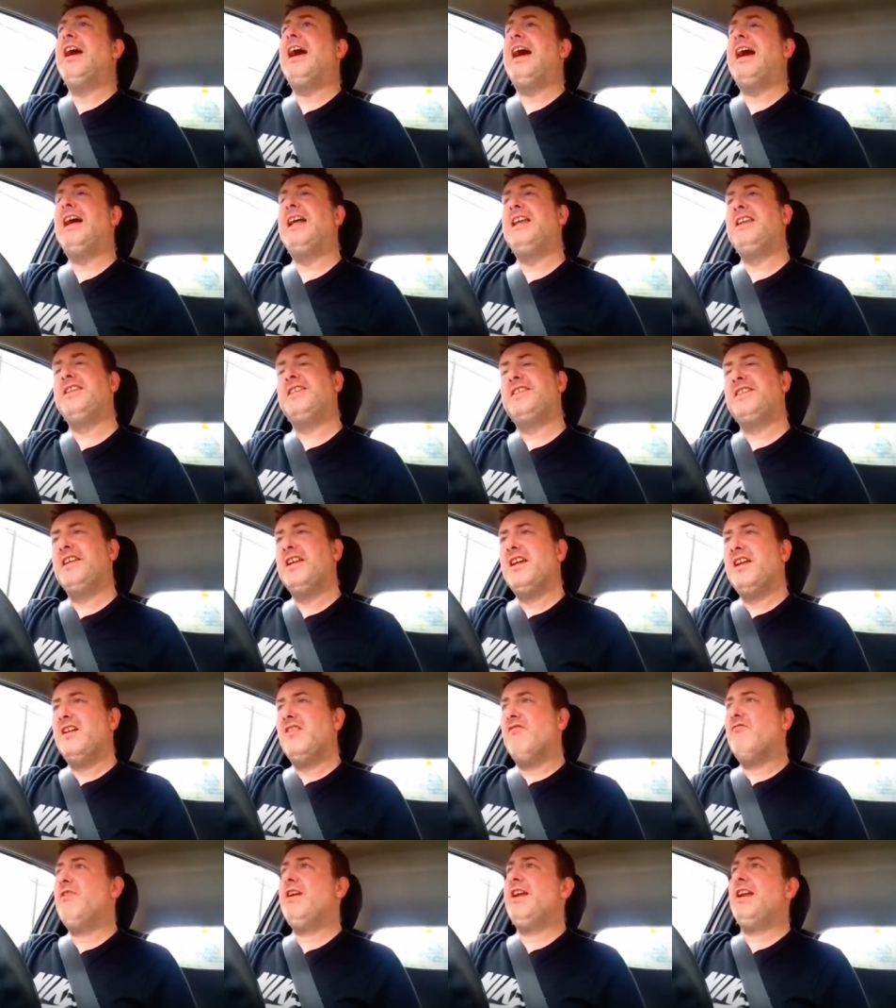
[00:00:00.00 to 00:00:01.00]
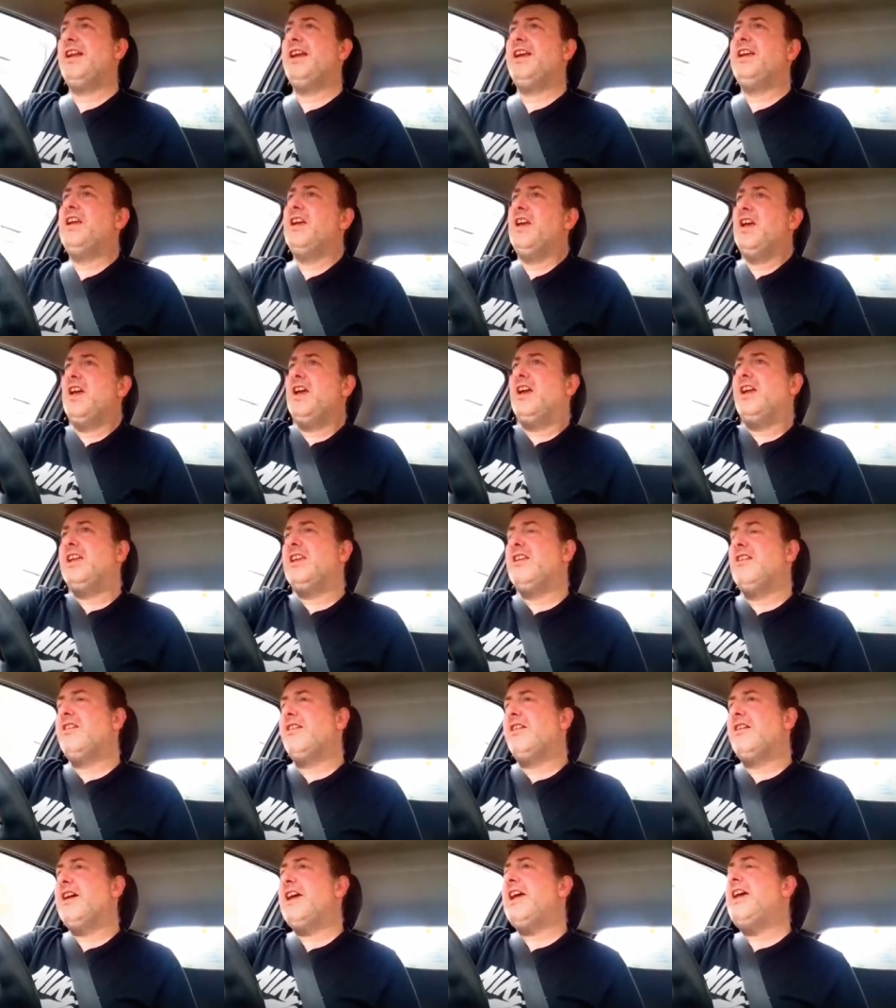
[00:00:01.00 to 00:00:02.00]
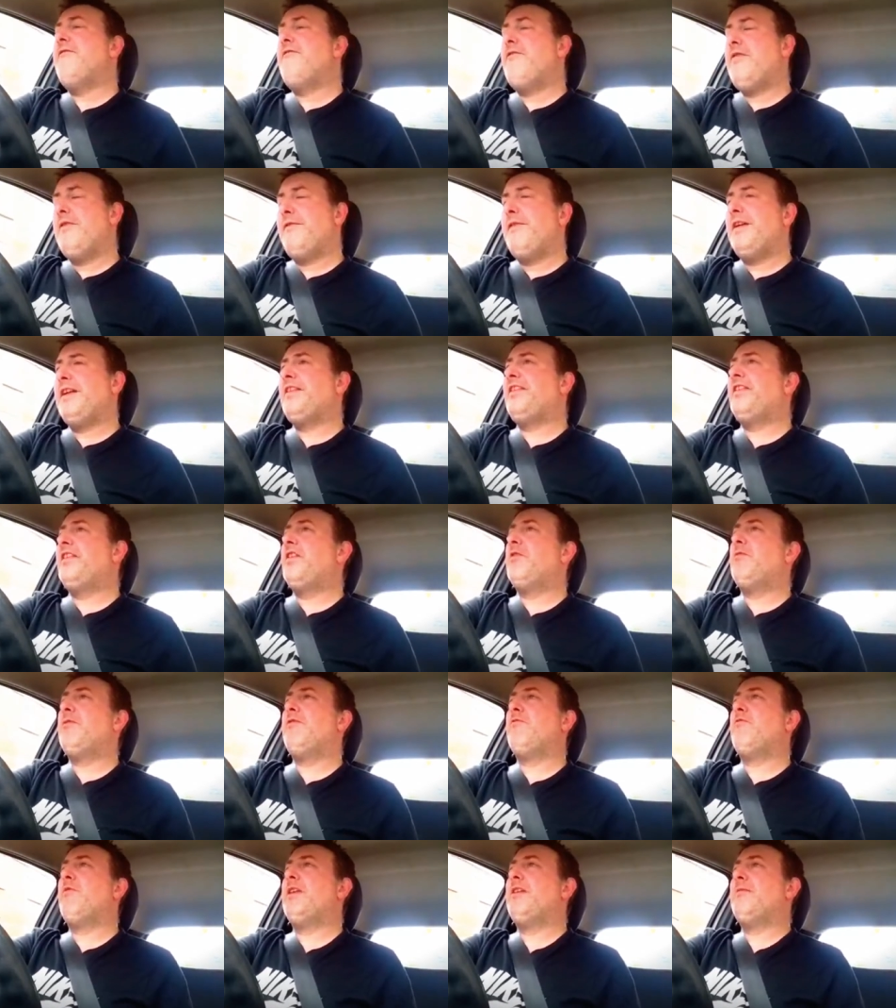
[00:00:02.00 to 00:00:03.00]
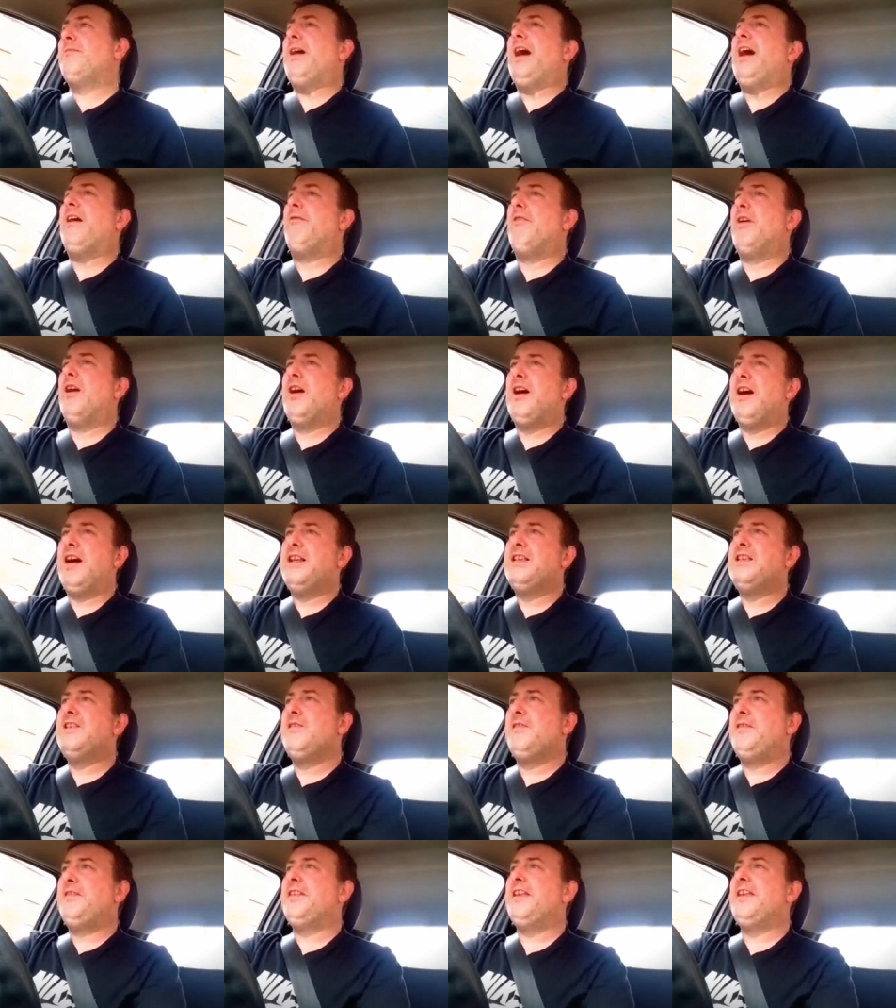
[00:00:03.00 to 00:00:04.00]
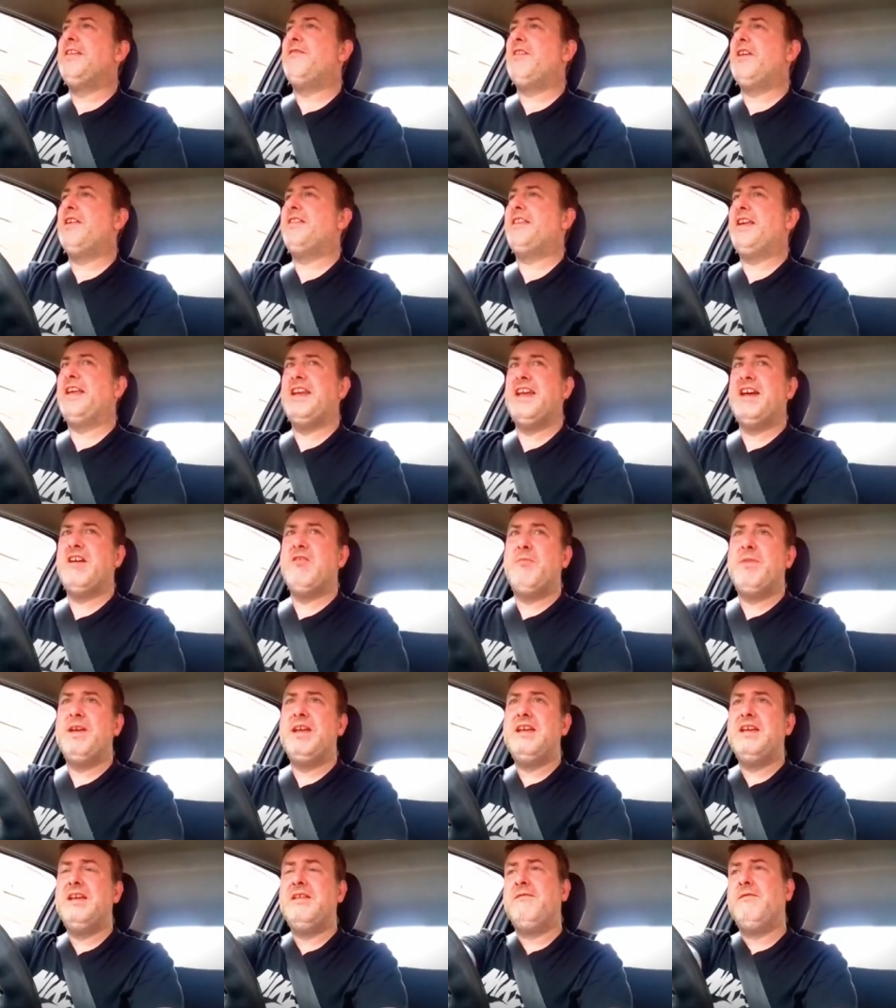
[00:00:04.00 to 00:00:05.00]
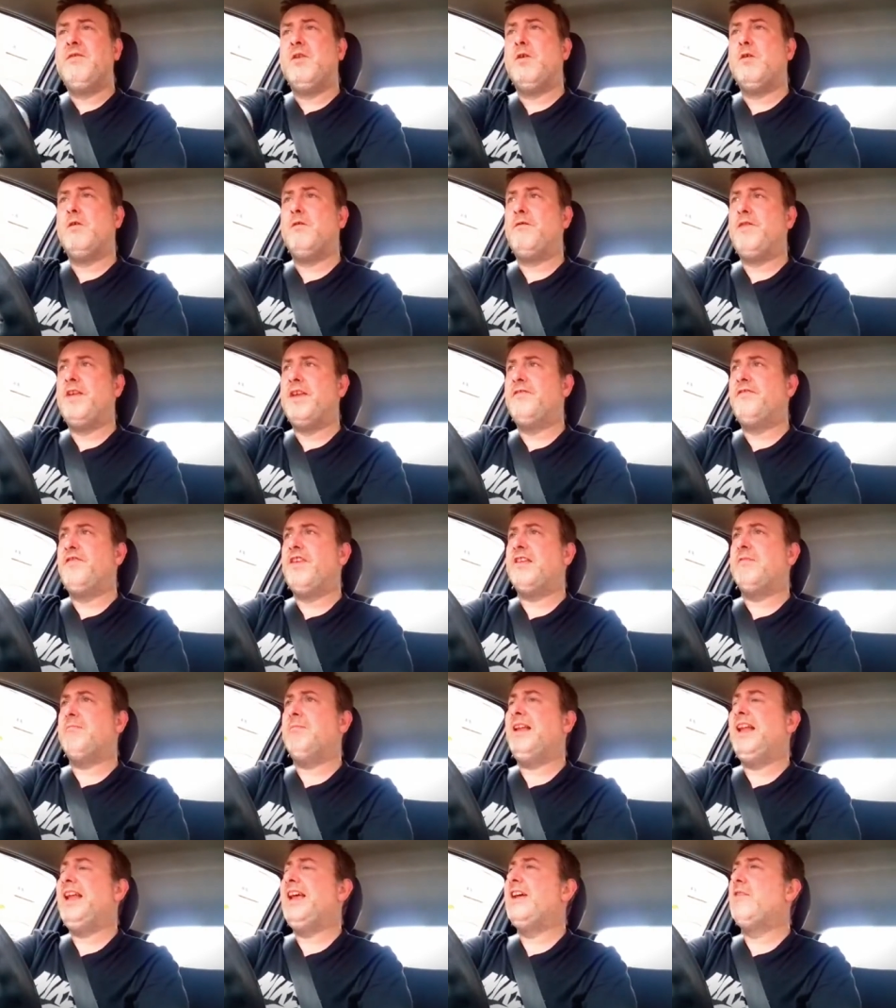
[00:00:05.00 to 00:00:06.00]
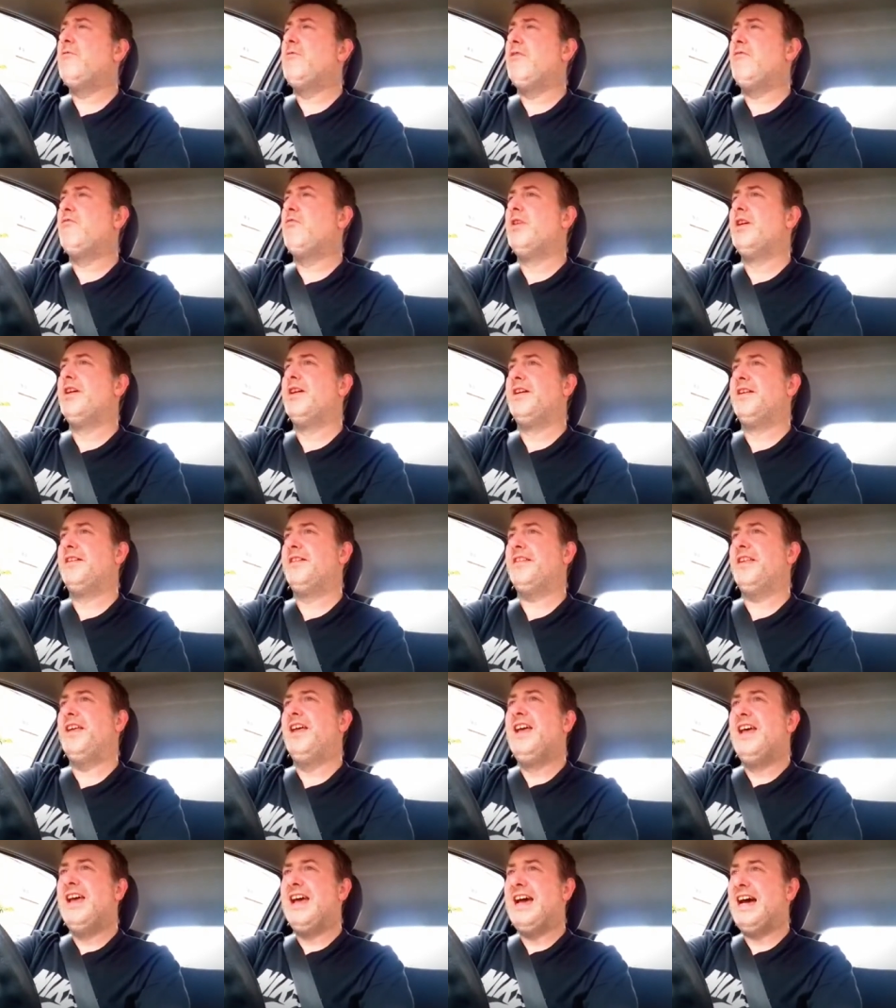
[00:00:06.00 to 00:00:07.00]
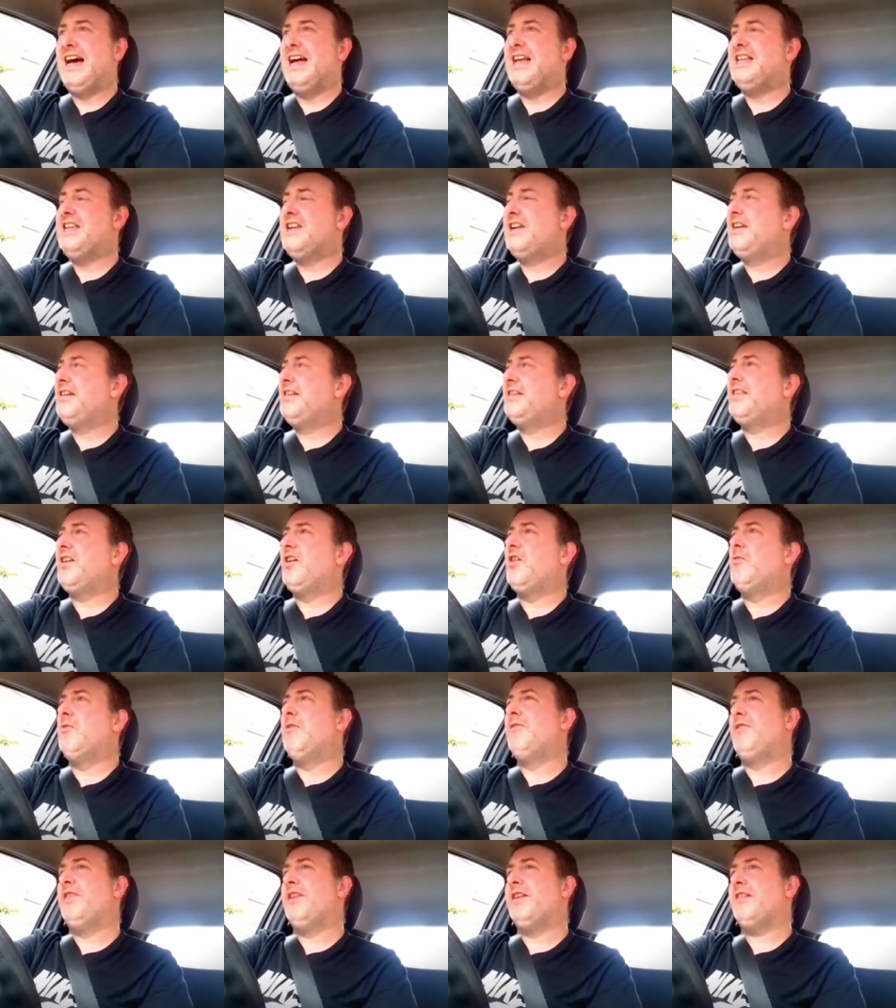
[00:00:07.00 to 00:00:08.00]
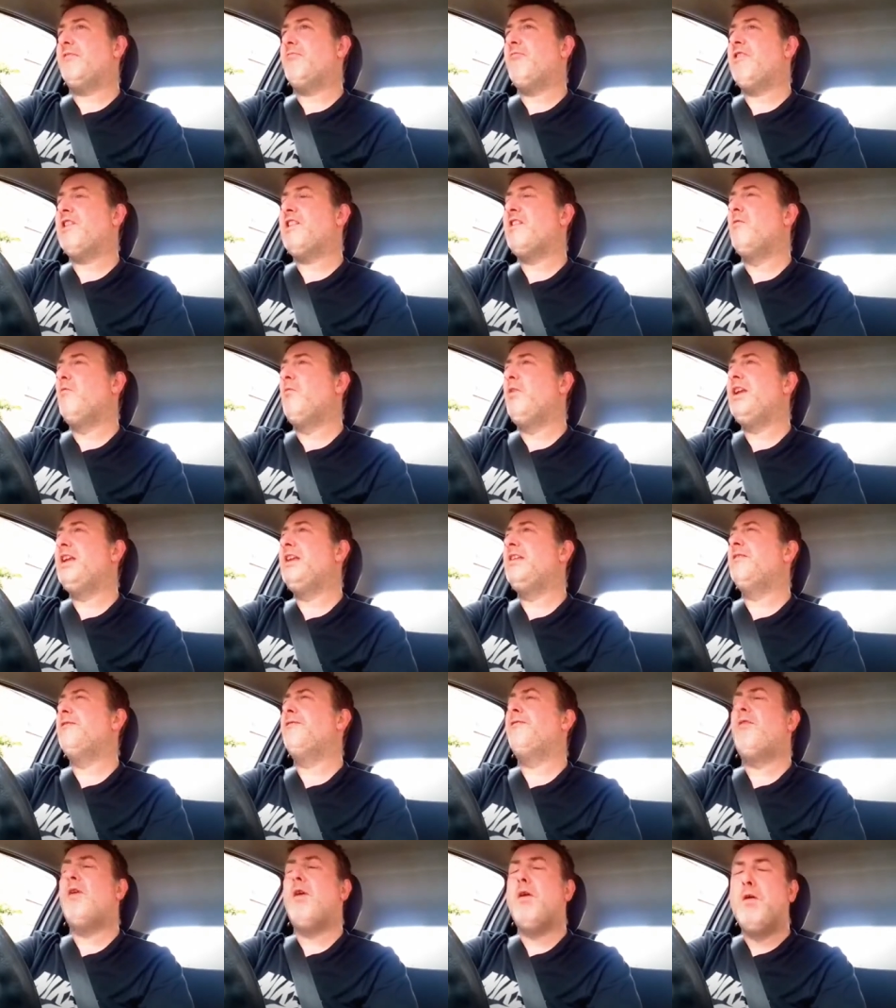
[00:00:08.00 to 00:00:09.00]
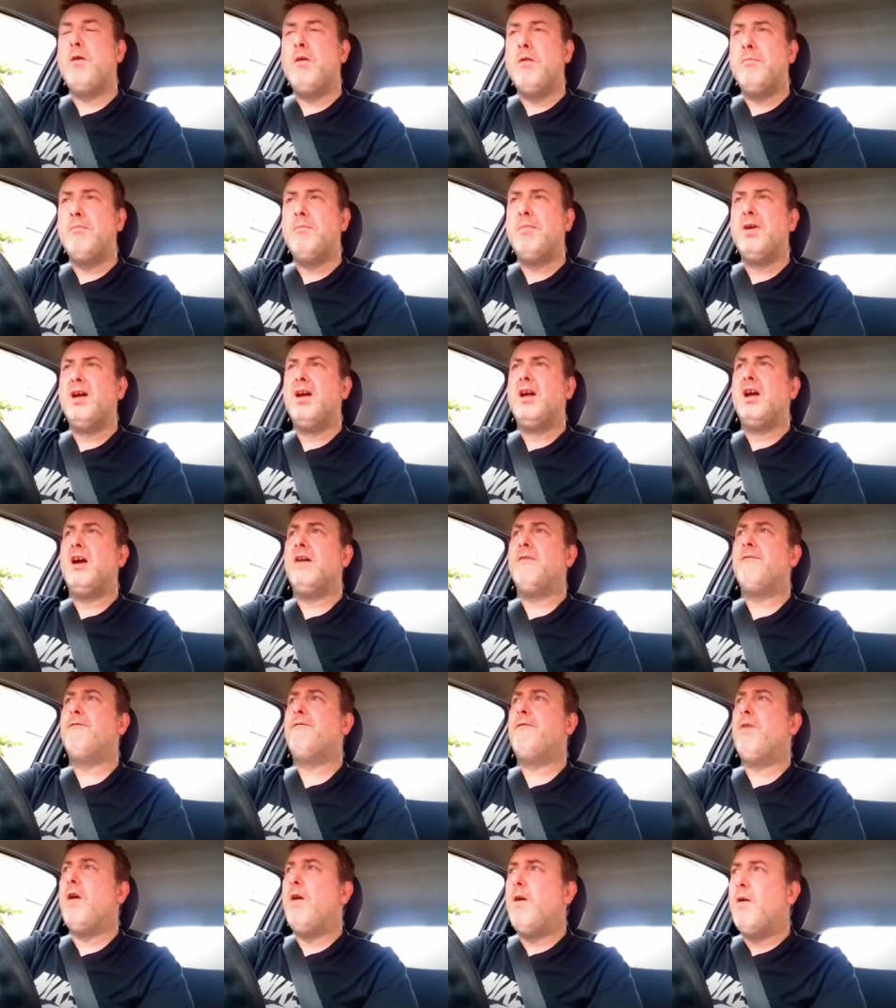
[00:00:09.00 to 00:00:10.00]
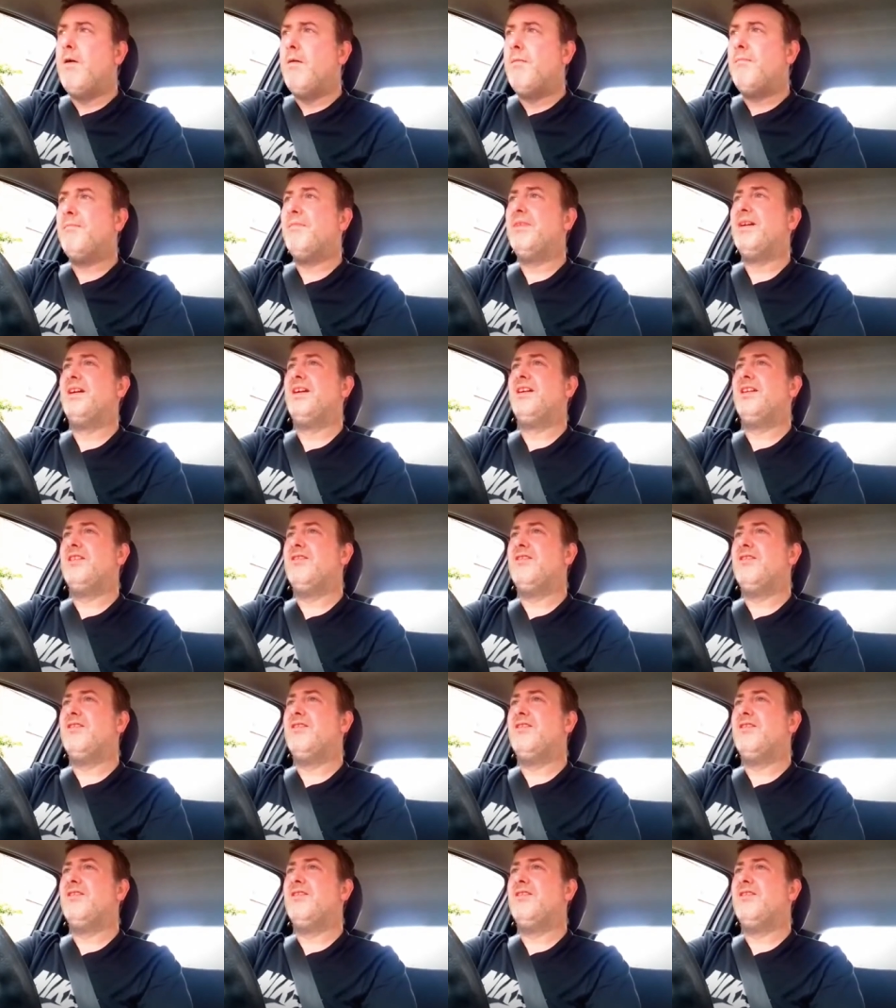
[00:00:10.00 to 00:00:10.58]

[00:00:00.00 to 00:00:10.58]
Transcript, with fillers: And really, you look at everything to do with wind power and you see there's NLP involved, there's playing with words. And you can start with the expression wind farm, a farm.